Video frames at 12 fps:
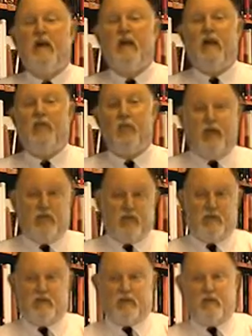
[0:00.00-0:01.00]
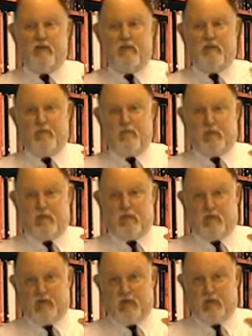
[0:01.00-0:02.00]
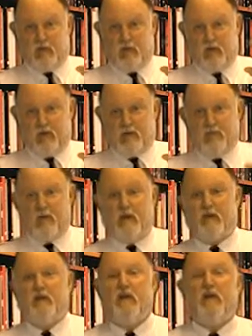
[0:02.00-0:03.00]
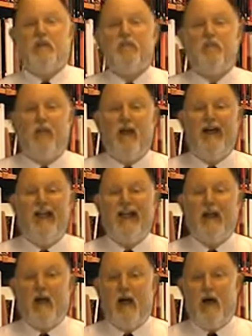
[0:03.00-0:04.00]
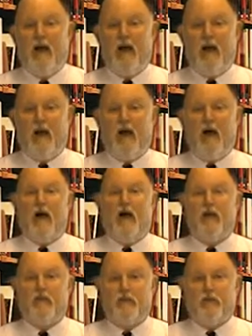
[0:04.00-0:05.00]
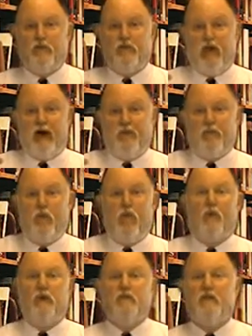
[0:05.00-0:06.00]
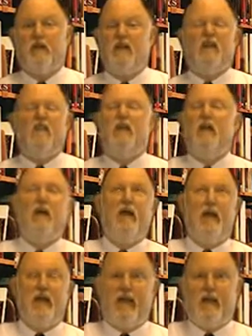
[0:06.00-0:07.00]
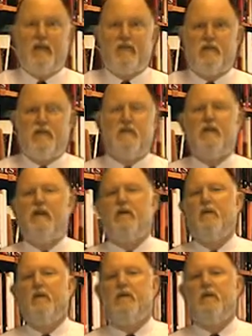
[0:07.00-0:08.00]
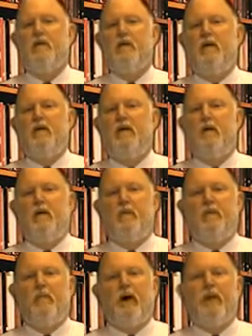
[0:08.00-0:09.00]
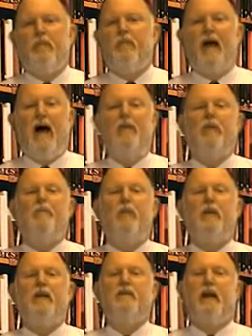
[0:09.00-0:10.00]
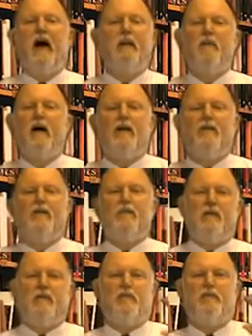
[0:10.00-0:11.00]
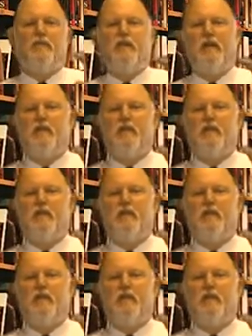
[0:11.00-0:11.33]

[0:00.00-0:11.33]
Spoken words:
Now, the rest of this 3-inch book is going to explain how to analyze those 5 points in hideous detail. But the point is, I'm not going to remember 3